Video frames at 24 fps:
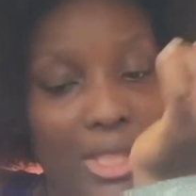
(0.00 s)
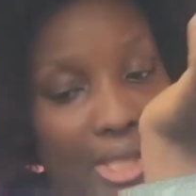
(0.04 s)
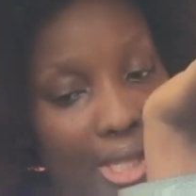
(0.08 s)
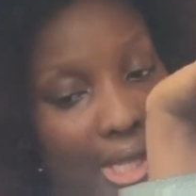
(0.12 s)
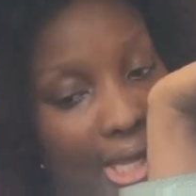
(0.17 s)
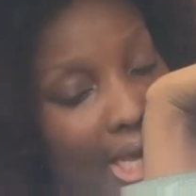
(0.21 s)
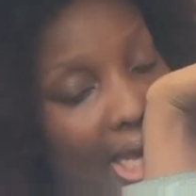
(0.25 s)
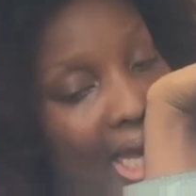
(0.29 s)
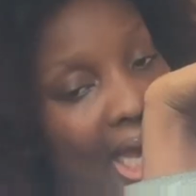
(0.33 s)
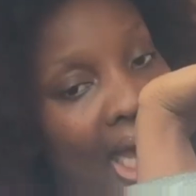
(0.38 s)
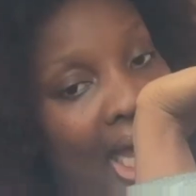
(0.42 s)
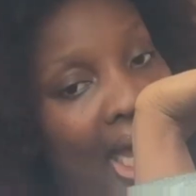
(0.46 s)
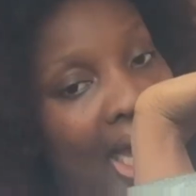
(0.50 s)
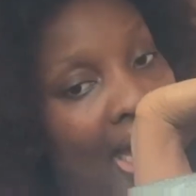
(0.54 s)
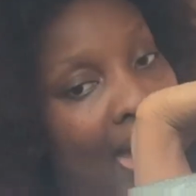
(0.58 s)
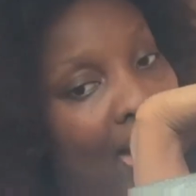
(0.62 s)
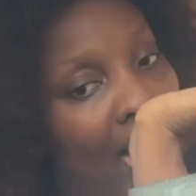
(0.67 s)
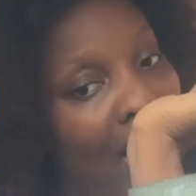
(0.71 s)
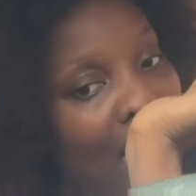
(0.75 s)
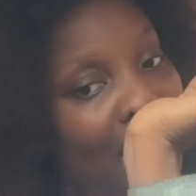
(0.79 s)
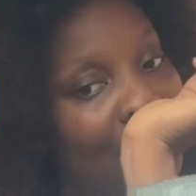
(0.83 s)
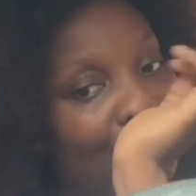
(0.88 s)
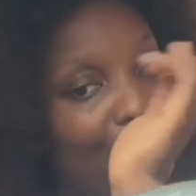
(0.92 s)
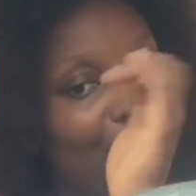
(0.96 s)
That
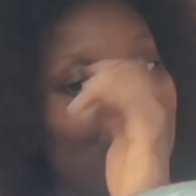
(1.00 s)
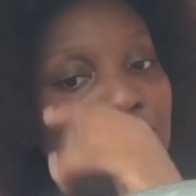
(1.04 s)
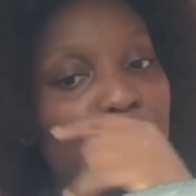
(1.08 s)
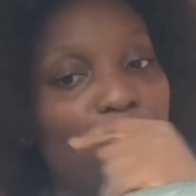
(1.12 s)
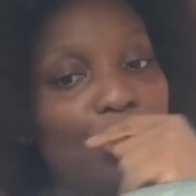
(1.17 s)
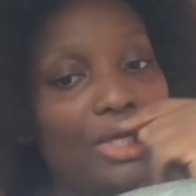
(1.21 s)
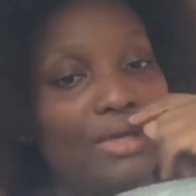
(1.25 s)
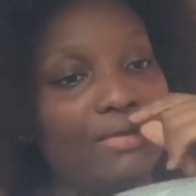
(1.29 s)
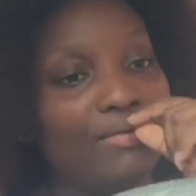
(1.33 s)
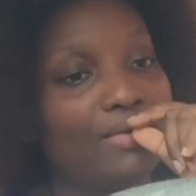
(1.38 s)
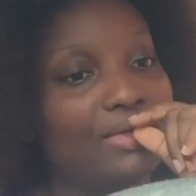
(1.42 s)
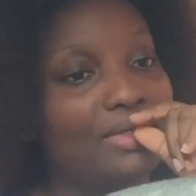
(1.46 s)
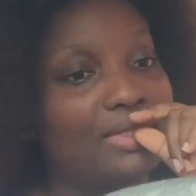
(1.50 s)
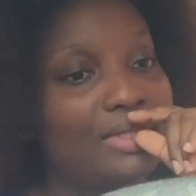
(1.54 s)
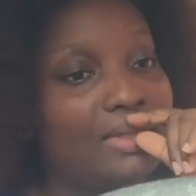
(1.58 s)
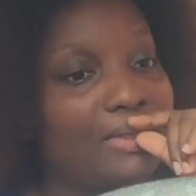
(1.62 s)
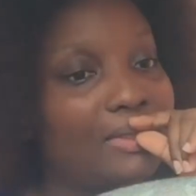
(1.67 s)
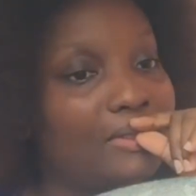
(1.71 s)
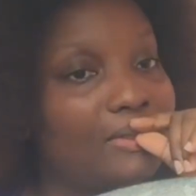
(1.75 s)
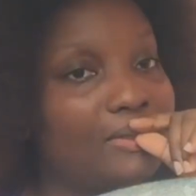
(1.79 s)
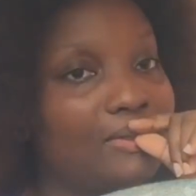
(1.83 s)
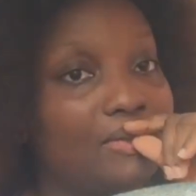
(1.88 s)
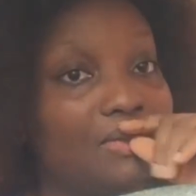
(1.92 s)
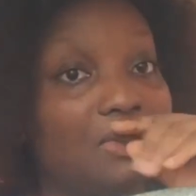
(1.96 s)
I don't know, we give us
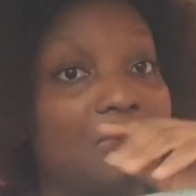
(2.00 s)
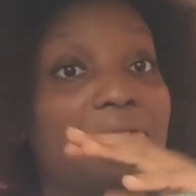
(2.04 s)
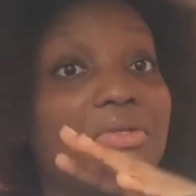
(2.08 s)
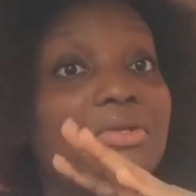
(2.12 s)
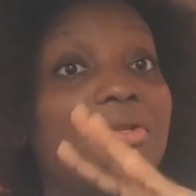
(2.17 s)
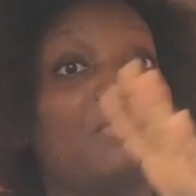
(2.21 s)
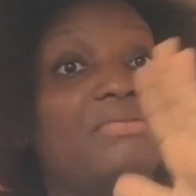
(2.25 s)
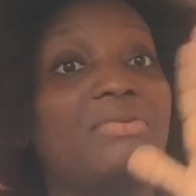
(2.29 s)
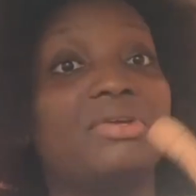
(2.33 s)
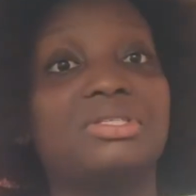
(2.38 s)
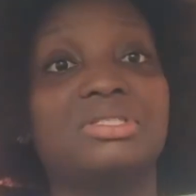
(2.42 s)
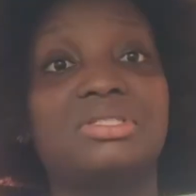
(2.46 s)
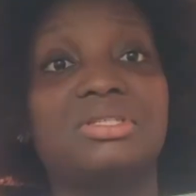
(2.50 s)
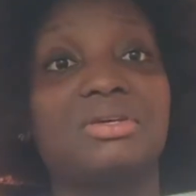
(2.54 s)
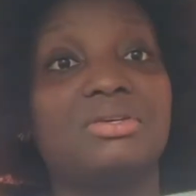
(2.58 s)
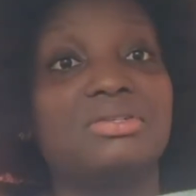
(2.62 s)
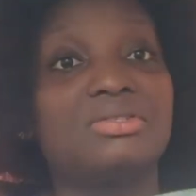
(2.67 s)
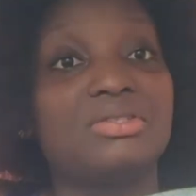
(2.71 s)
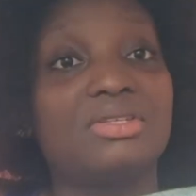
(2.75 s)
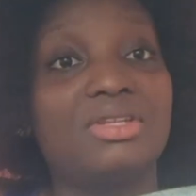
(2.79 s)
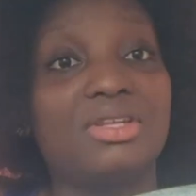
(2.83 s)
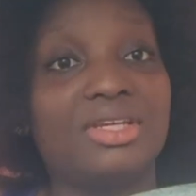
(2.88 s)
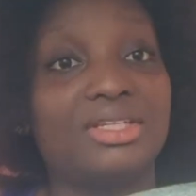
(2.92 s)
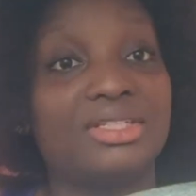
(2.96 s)
light. So, the end of yesterday, there
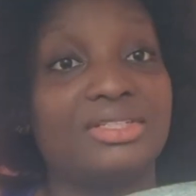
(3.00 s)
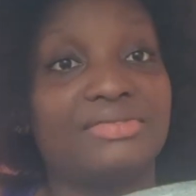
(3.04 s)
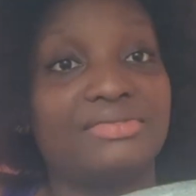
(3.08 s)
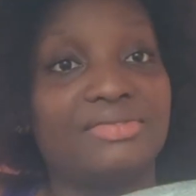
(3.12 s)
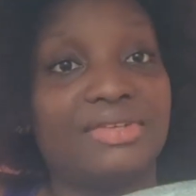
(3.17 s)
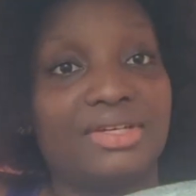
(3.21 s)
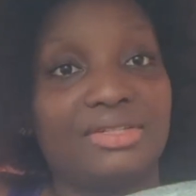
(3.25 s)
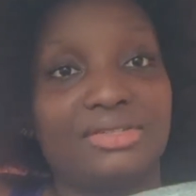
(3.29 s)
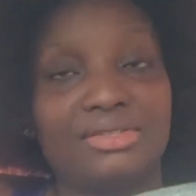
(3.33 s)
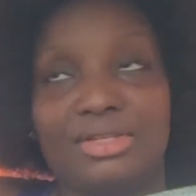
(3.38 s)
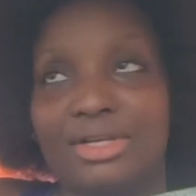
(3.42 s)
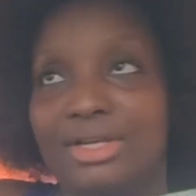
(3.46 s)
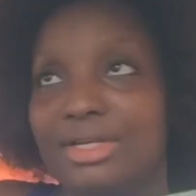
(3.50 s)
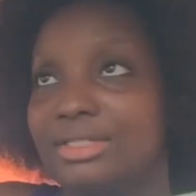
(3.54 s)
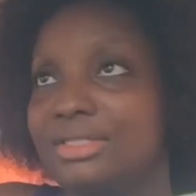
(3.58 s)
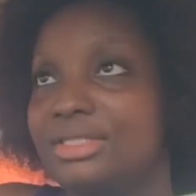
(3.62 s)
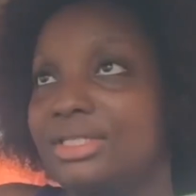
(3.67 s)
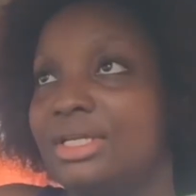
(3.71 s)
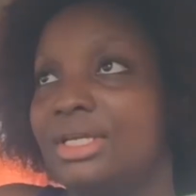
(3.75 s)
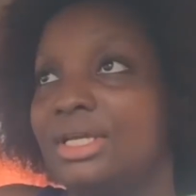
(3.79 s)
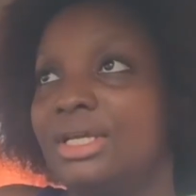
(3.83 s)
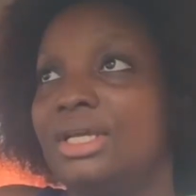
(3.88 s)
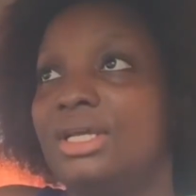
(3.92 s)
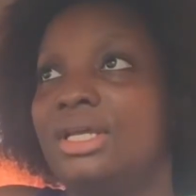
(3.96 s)
was no light, in fact, you
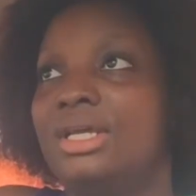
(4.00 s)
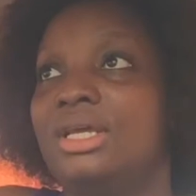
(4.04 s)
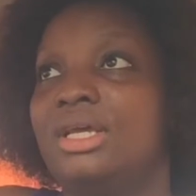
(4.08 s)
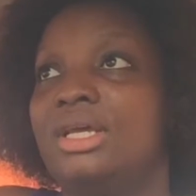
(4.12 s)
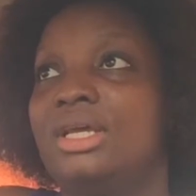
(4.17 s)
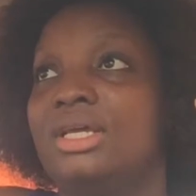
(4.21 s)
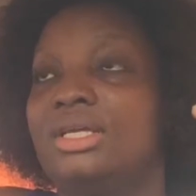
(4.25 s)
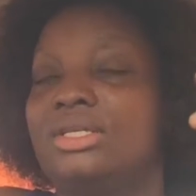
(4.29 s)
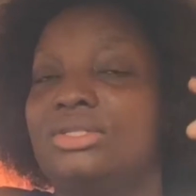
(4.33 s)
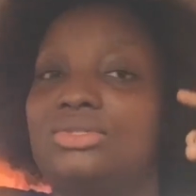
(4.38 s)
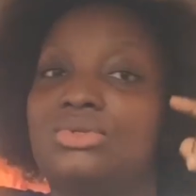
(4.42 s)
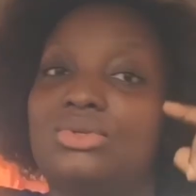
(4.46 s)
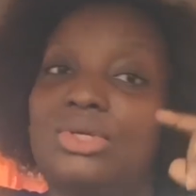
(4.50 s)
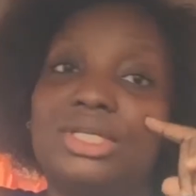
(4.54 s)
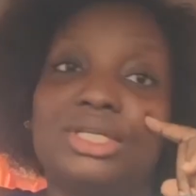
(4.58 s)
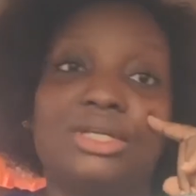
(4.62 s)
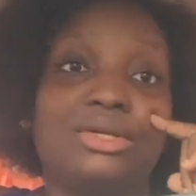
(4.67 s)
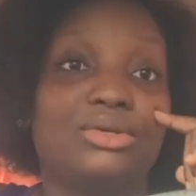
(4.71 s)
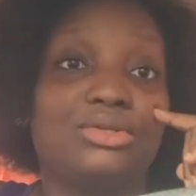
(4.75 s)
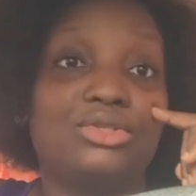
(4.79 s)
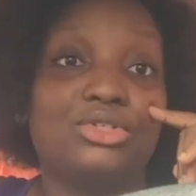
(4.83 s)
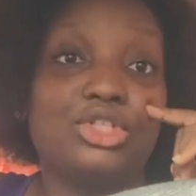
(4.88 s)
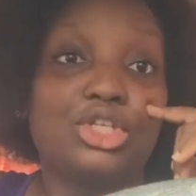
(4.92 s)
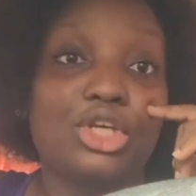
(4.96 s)
guys. So, I
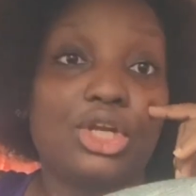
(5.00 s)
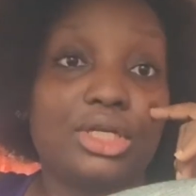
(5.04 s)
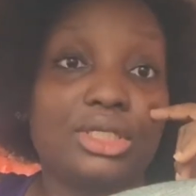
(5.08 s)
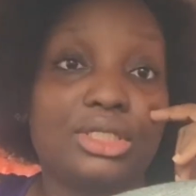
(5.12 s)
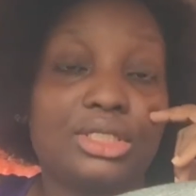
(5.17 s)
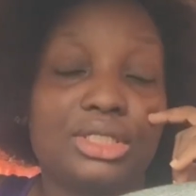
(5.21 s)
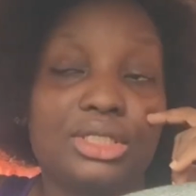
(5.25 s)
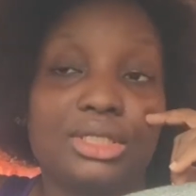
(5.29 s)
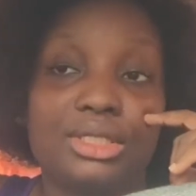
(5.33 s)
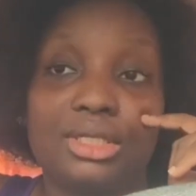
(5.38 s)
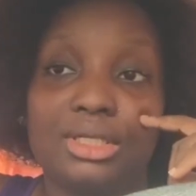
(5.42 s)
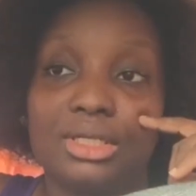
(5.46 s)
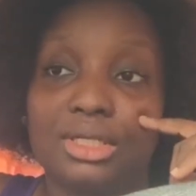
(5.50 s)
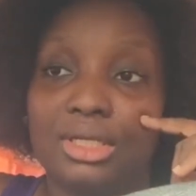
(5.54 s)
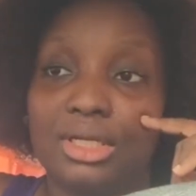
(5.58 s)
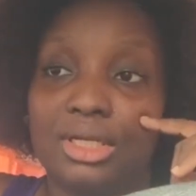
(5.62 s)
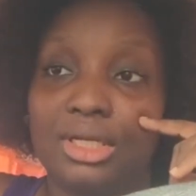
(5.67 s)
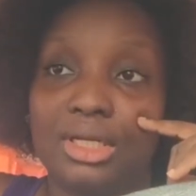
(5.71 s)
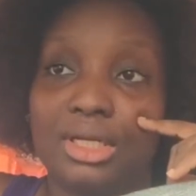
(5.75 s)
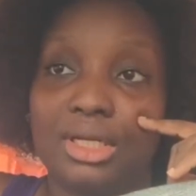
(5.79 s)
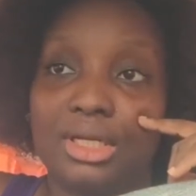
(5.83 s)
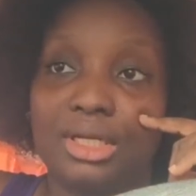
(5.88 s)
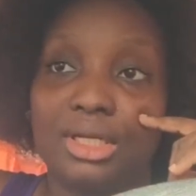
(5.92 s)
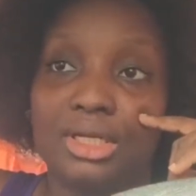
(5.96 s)
didn't go to church,
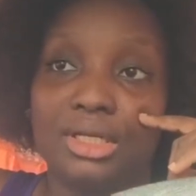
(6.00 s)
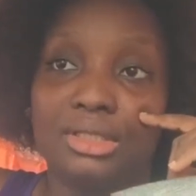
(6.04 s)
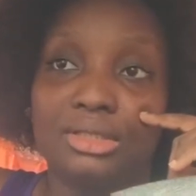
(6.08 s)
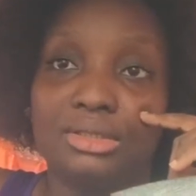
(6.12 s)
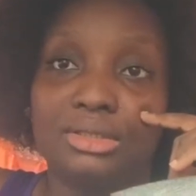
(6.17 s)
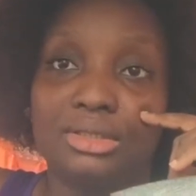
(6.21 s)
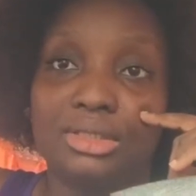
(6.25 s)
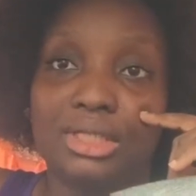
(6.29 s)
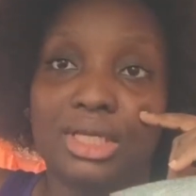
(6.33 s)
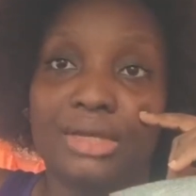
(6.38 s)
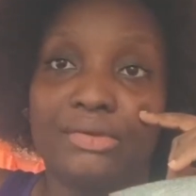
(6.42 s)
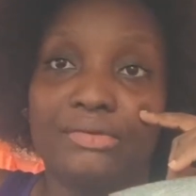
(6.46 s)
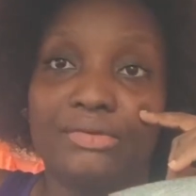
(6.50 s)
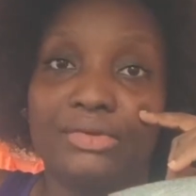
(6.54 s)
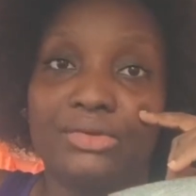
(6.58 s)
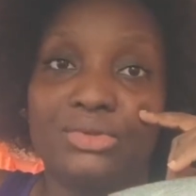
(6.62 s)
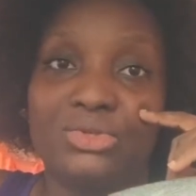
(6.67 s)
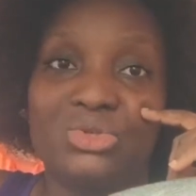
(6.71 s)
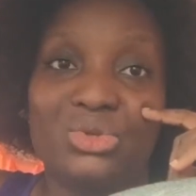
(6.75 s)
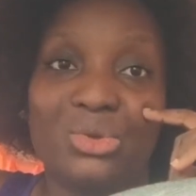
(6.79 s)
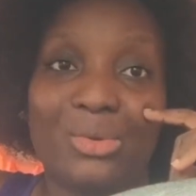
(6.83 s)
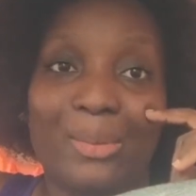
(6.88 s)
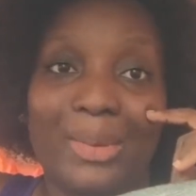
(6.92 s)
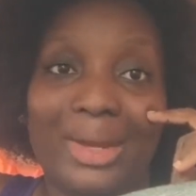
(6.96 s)
and I
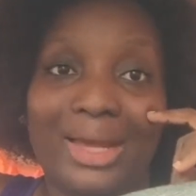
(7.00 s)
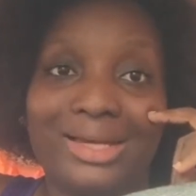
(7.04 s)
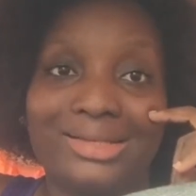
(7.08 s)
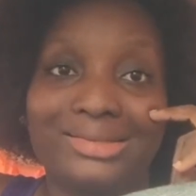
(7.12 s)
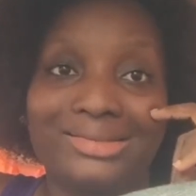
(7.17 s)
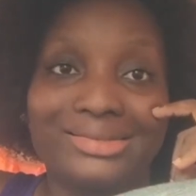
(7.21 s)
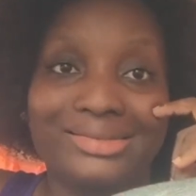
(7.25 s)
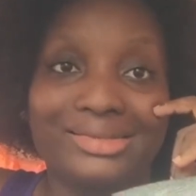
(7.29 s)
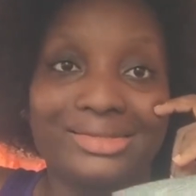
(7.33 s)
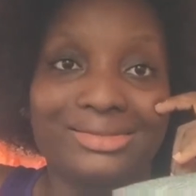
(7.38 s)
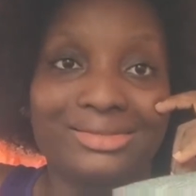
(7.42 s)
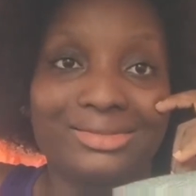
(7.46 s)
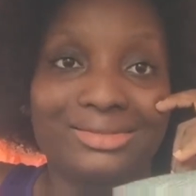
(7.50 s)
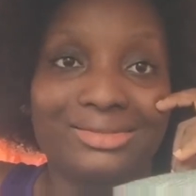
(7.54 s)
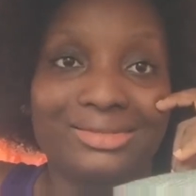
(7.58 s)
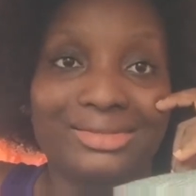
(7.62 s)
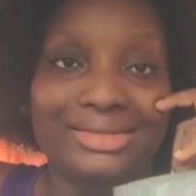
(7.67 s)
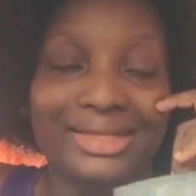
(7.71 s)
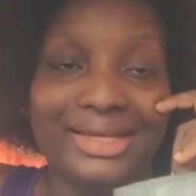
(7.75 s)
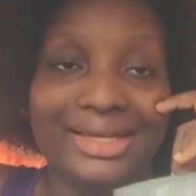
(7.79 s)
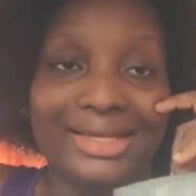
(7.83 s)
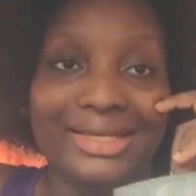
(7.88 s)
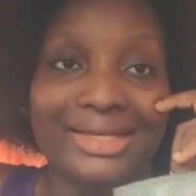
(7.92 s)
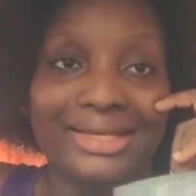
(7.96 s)
feel so bad. It
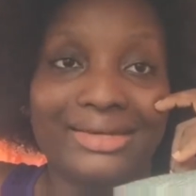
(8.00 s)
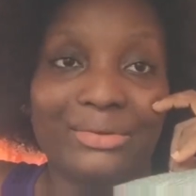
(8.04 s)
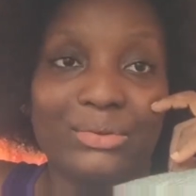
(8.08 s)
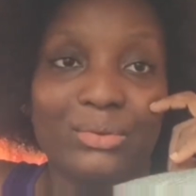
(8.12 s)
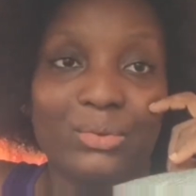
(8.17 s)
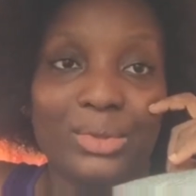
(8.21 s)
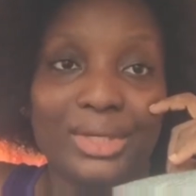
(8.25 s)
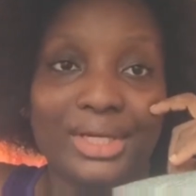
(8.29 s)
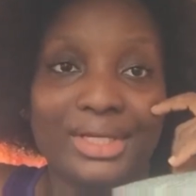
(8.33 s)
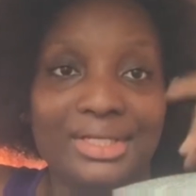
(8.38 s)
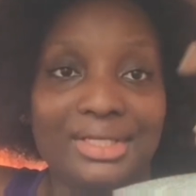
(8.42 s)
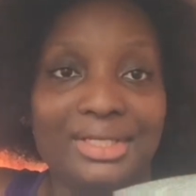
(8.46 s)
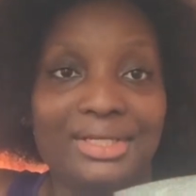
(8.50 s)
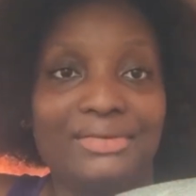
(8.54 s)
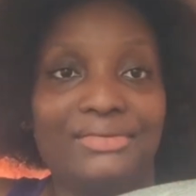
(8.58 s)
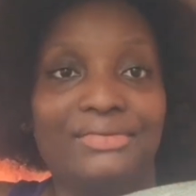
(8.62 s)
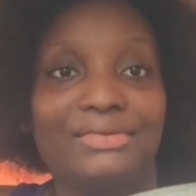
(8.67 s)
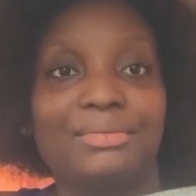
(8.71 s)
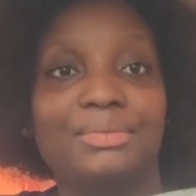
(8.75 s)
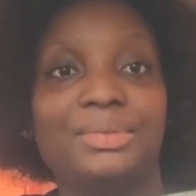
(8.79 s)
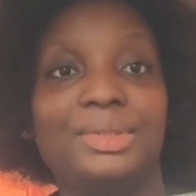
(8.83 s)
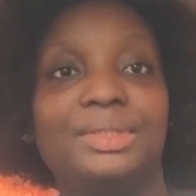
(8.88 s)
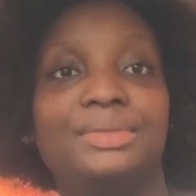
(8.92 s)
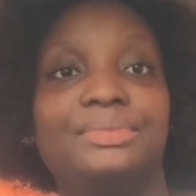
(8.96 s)
was like a weird day
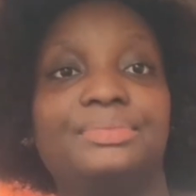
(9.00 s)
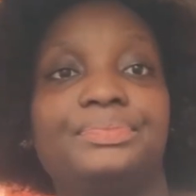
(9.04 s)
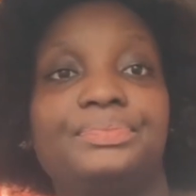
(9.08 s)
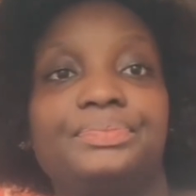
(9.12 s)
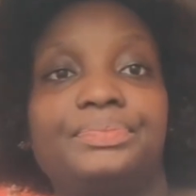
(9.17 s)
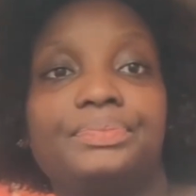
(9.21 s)
for me.